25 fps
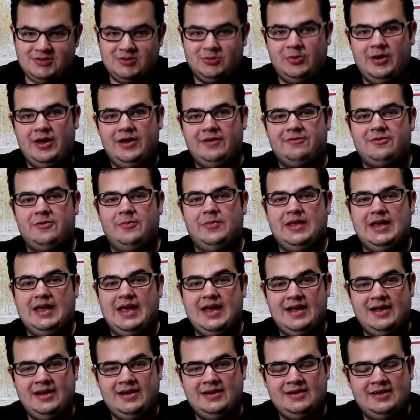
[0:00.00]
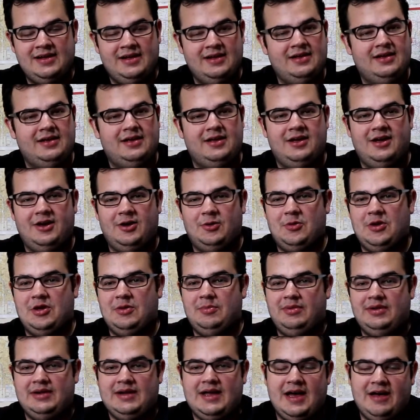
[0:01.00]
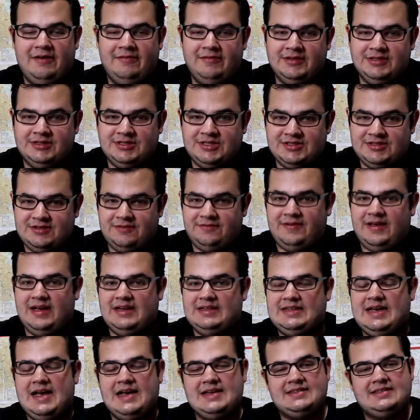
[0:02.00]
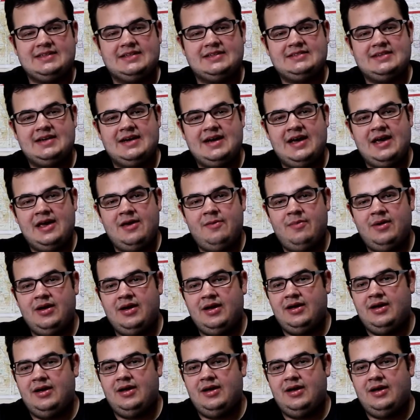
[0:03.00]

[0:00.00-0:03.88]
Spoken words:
away from the end. We had been having just a fantastic time.